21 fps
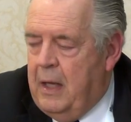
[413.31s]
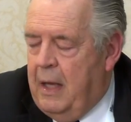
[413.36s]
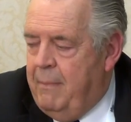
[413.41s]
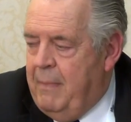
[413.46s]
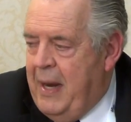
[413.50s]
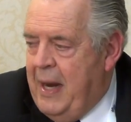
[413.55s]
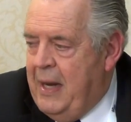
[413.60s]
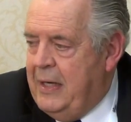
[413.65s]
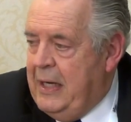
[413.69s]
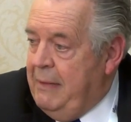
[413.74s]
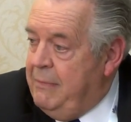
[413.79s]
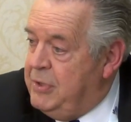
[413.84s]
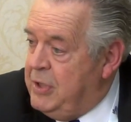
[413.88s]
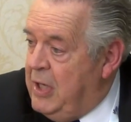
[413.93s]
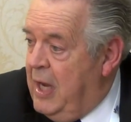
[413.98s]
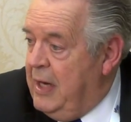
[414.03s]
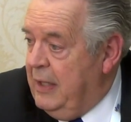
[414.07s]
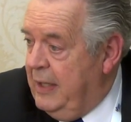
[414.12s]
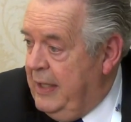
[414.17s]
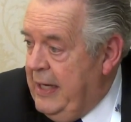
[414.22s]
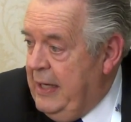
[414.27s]
a man named
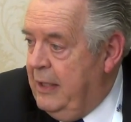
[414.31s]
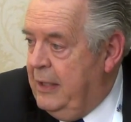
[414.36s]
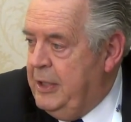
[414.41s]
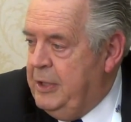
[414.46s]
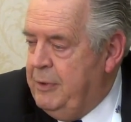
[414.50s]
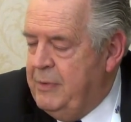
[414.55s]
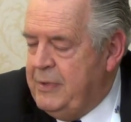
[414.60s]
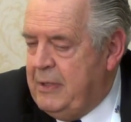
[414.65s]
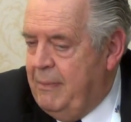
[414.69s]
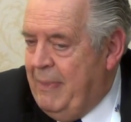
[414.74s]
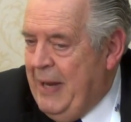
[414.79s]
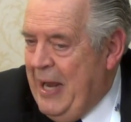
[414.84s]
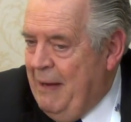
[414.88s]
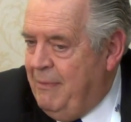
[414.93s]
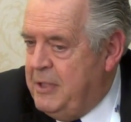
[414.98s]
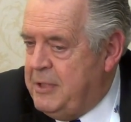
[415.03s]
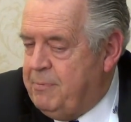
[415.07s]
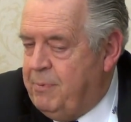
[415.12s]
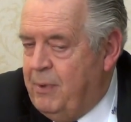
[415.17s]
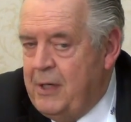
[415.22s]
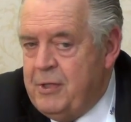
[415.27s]
John Leland, who was a
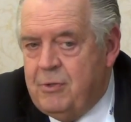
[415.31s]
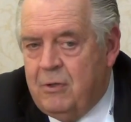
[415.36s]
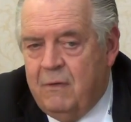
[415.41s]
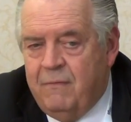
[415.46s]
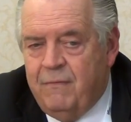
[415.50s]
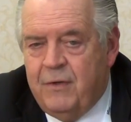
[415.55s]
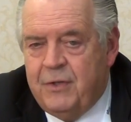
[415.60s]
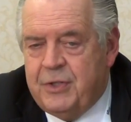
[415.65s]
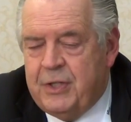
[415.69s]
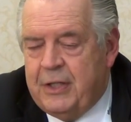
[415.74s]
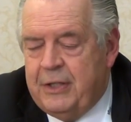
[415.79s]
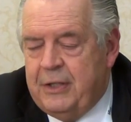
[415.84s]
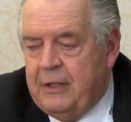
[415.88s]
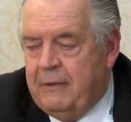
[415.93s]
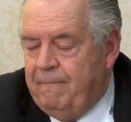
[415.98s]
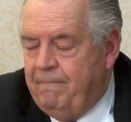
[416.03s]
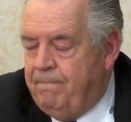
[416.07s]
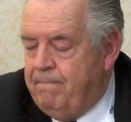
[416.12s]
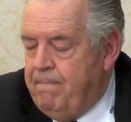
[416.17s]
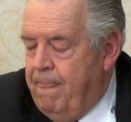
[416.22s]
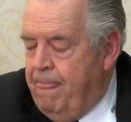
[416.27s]
Baptist preacher in
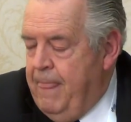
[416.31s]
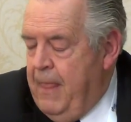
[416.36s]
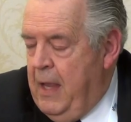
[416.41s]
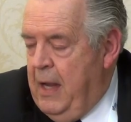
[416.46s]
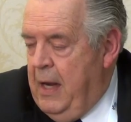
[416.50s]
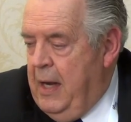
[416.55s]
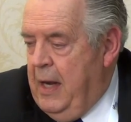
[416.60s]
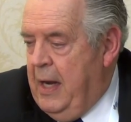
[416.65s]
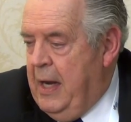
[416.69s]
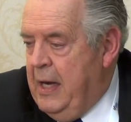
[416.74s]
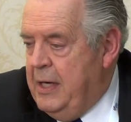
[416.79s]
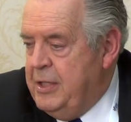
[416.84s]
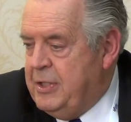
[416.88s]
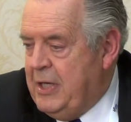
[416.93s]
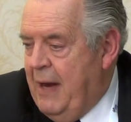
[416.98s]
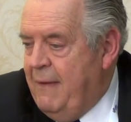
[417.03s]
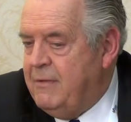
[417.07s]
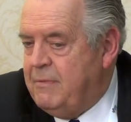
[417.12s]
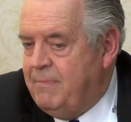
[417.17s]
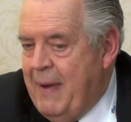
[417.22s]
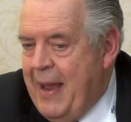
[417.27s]
Virginia, and
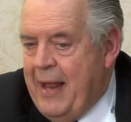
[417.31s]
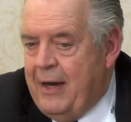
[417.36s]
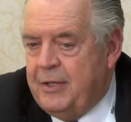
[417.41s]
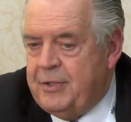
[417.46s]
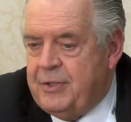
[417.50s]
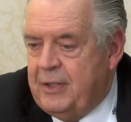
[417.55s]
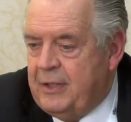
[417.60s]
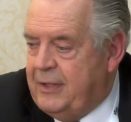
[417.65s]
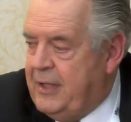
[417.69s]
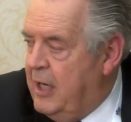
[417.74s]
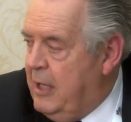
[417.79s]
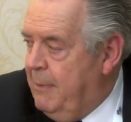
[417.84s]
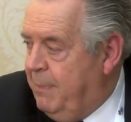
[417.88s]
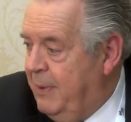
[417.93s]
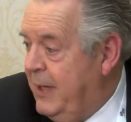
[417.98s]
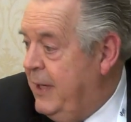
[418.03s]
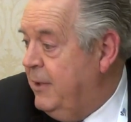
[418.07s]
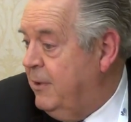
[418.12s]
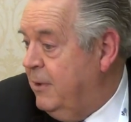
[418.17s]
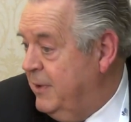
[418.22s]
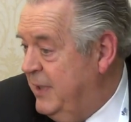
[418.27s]
James Madison cut a
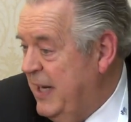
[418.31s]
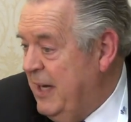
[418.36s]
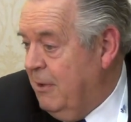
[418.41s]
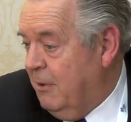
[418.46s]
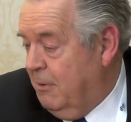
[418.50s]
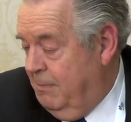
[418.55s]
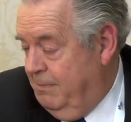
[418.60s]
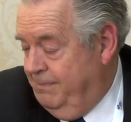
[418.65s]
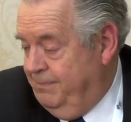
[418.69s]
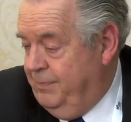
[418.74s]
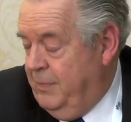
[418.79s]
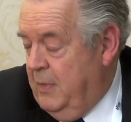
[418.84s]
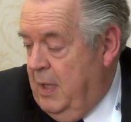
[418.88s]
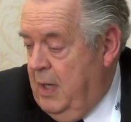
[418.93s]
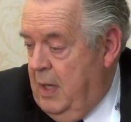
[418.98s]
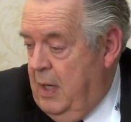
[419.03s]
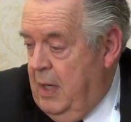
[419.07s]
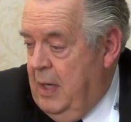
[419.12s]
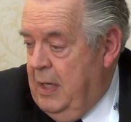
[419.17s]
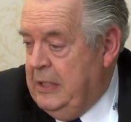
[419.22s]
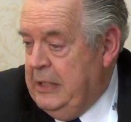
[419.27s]
political deal.
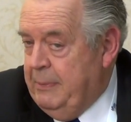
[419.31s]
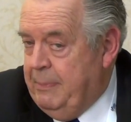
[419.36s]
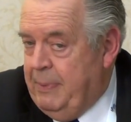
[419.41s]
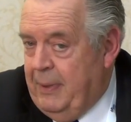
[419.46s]
Mm-hmm.